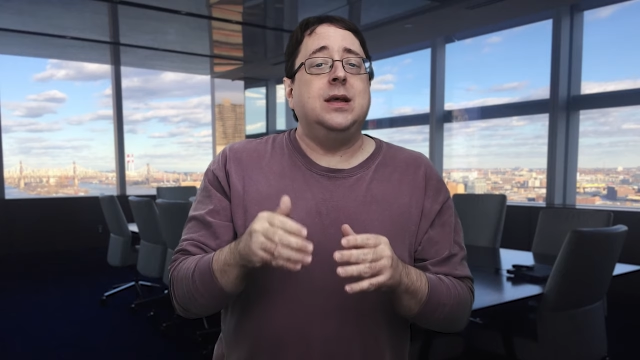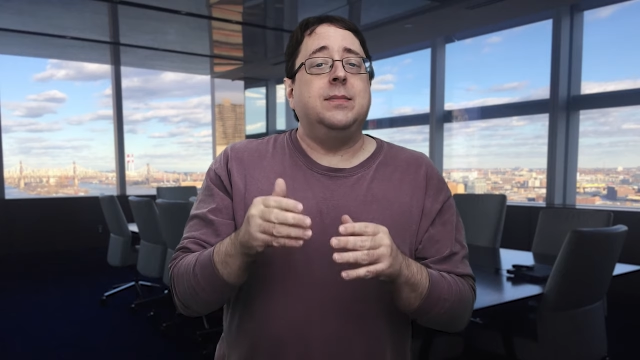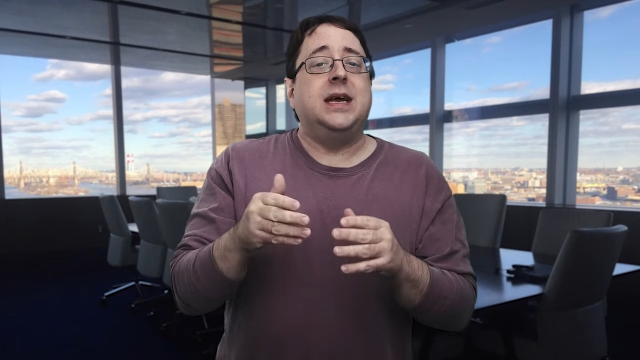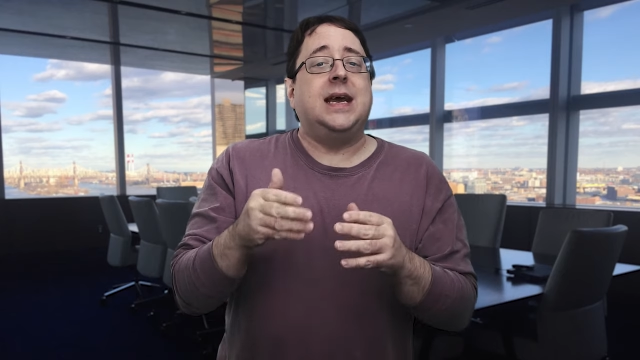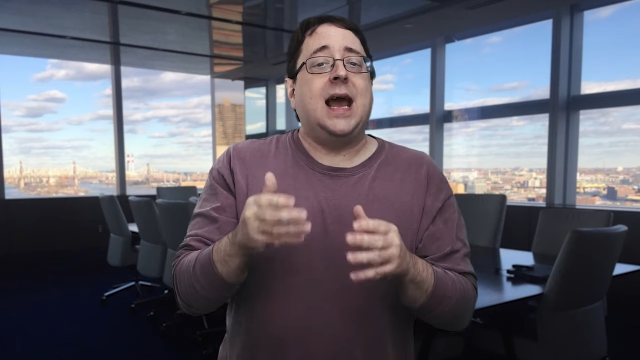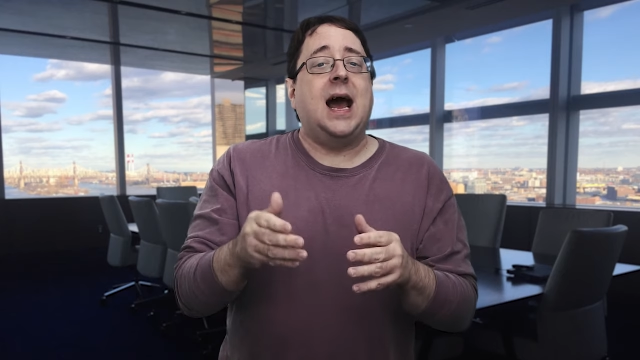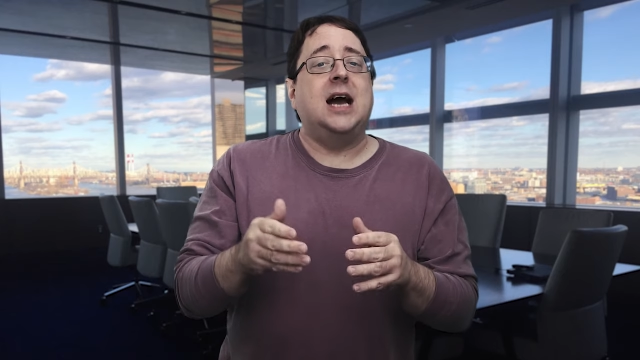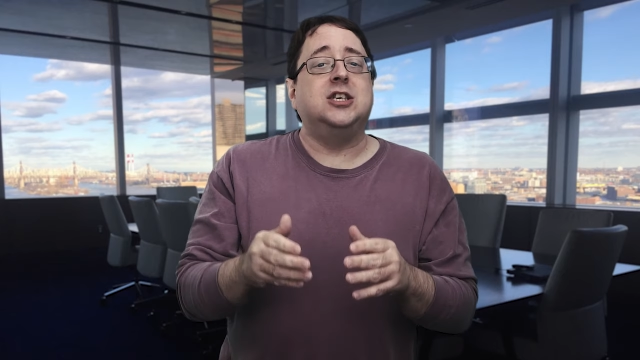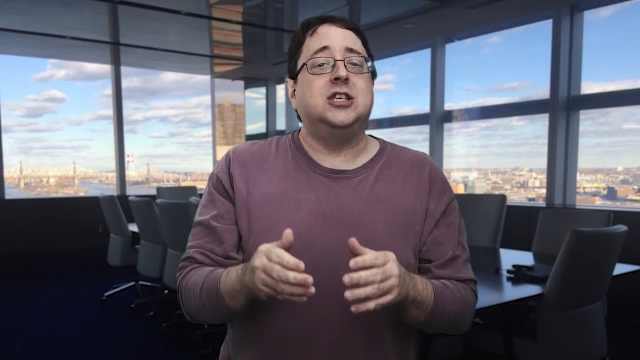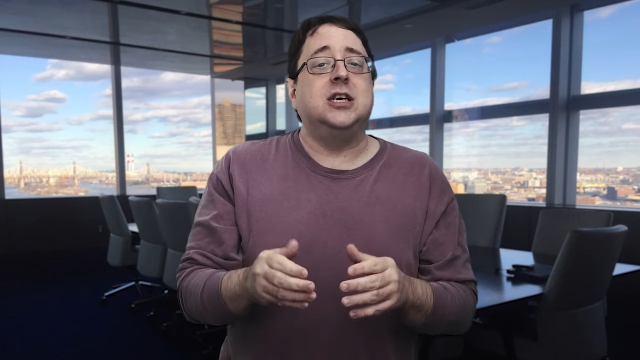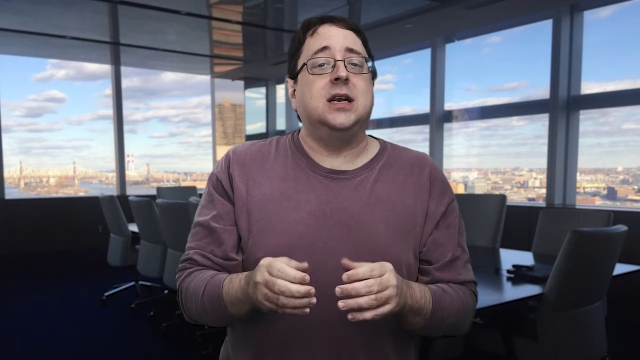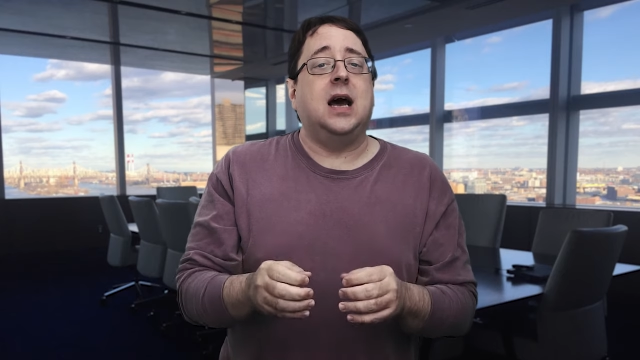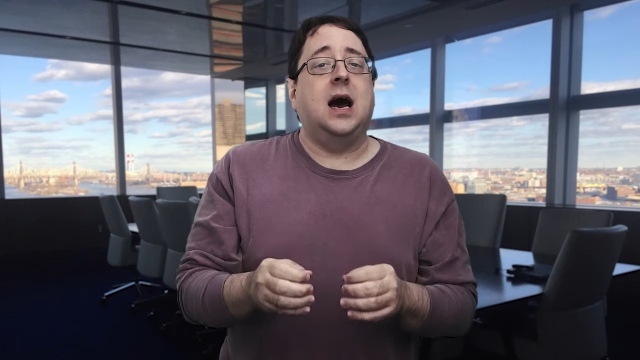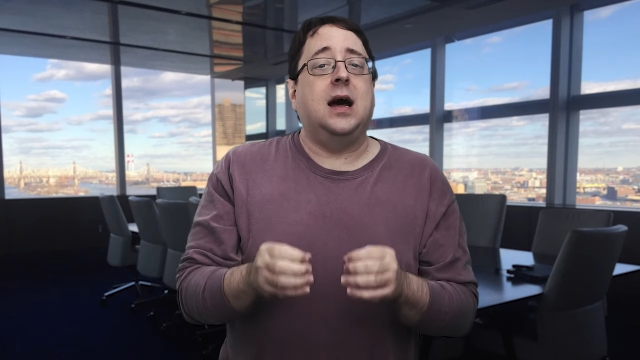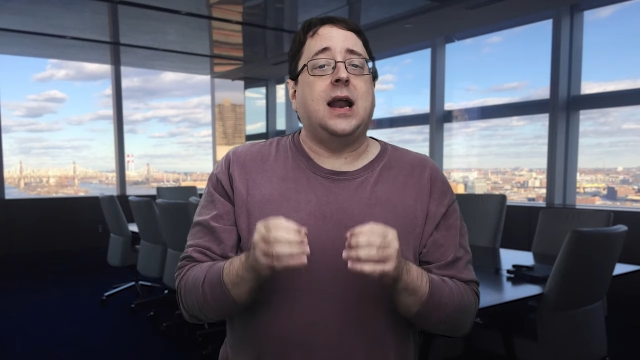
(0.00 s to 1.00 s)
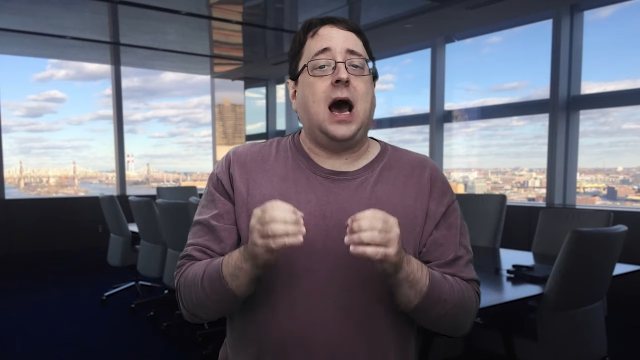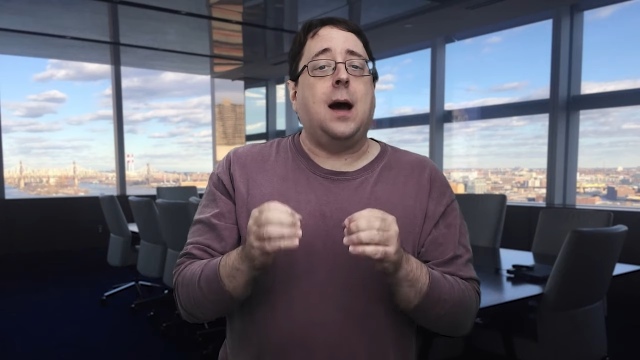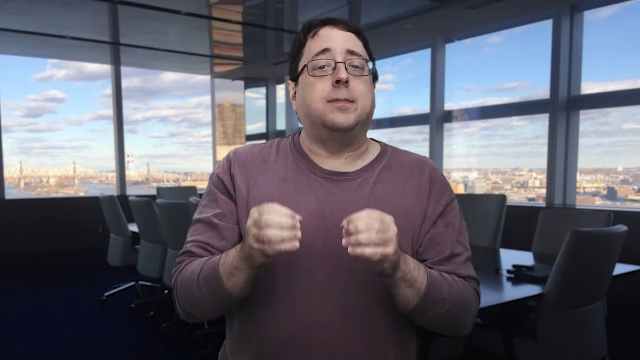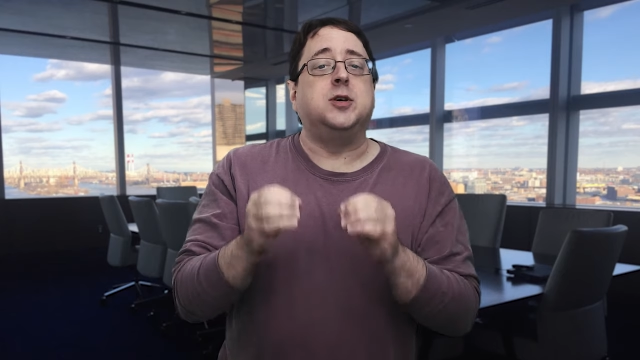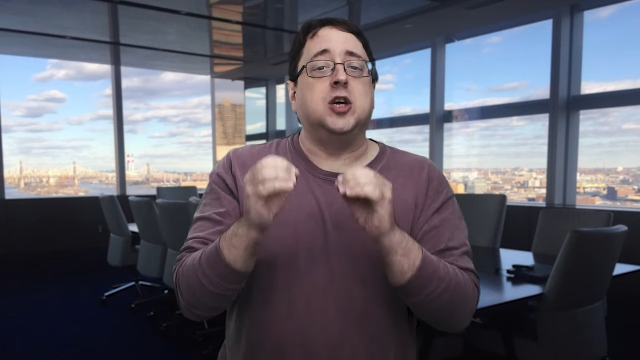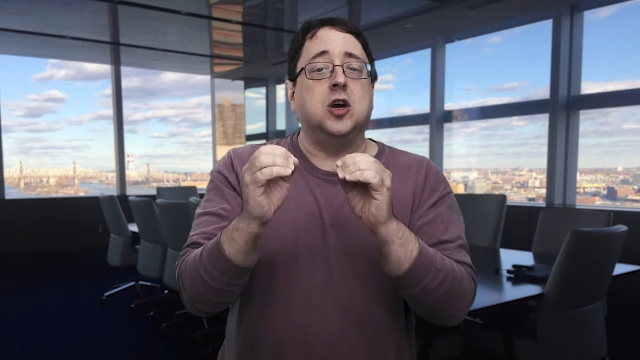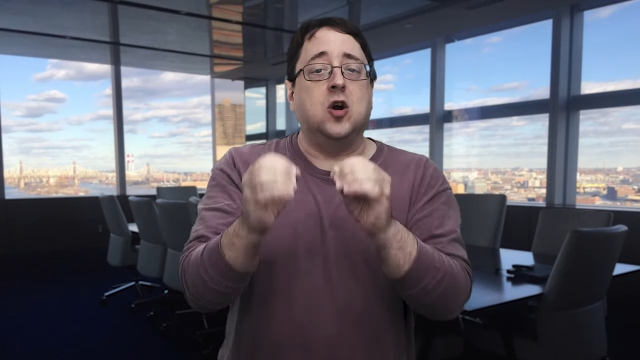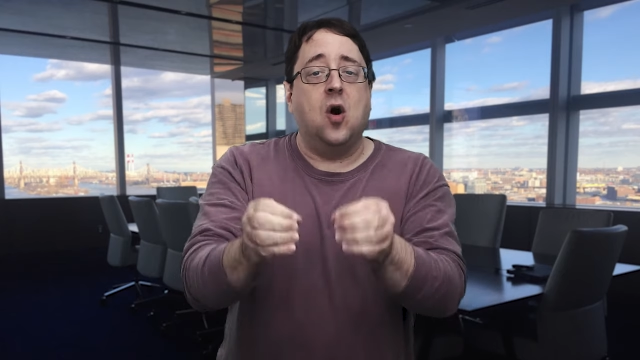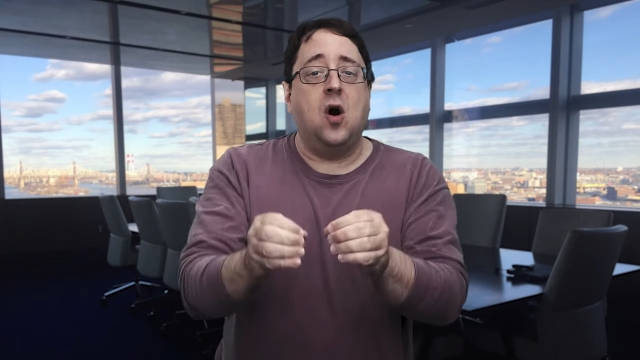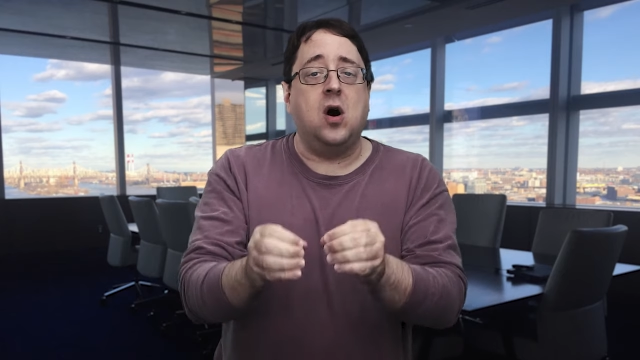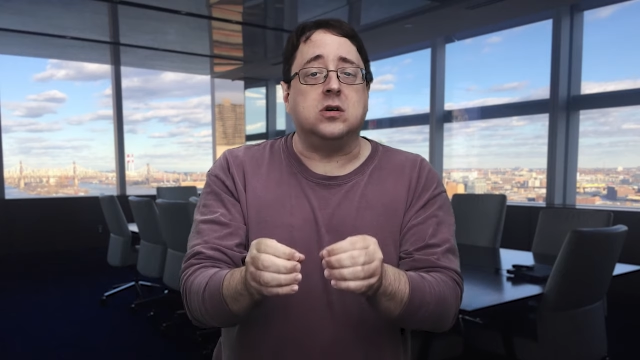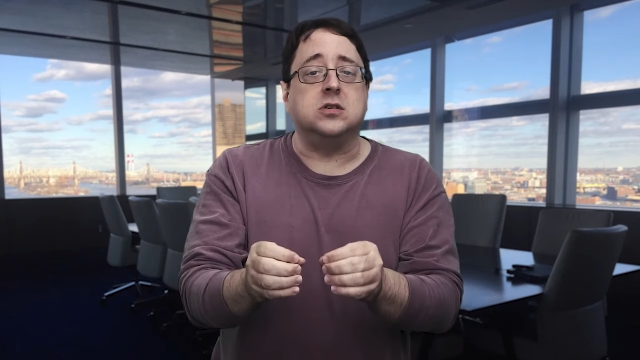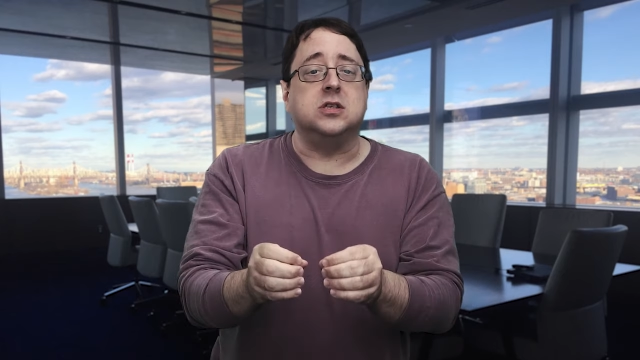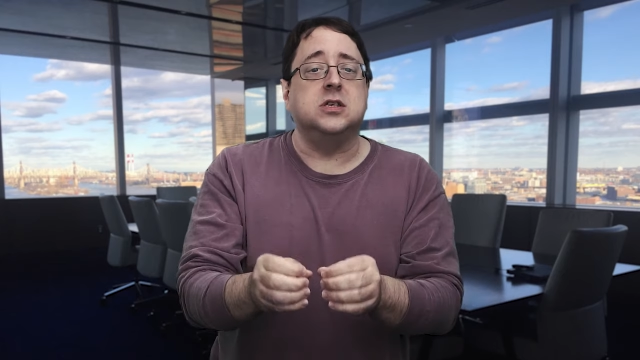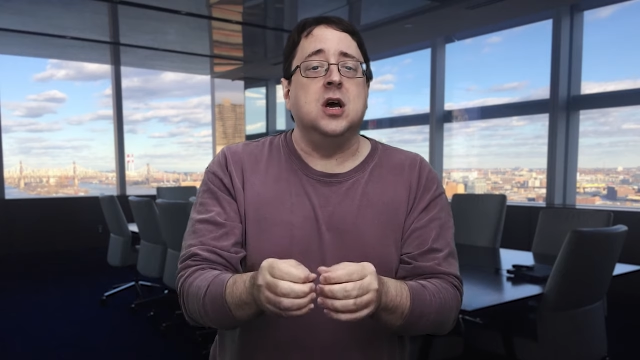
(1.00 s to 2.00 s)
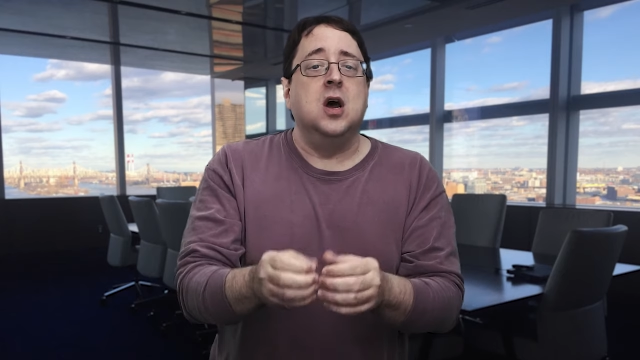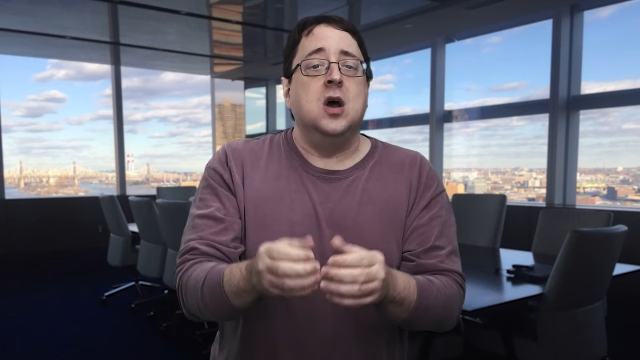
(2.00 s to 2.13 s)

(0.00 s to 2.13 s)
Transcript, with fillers: them to cash in on option calls,